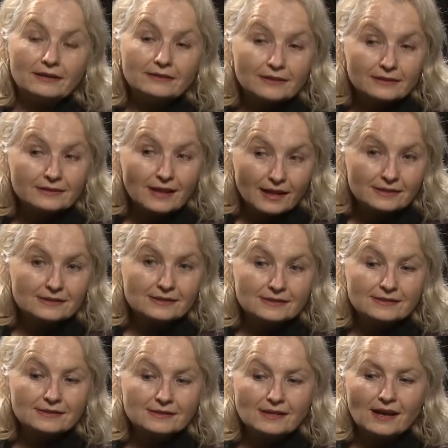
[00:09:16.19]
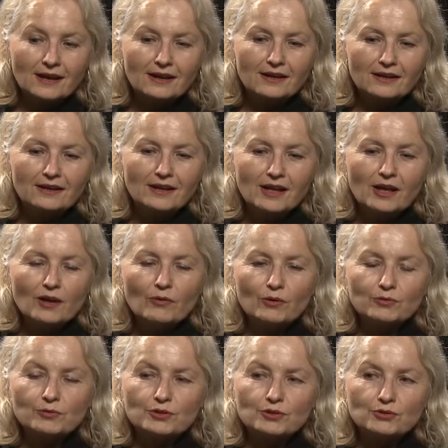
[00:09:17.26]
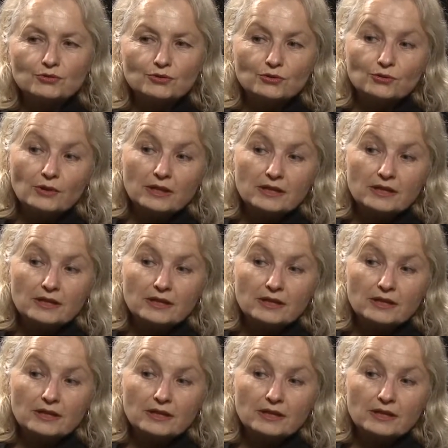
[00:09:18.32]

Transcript: I think that's uh, what we should do.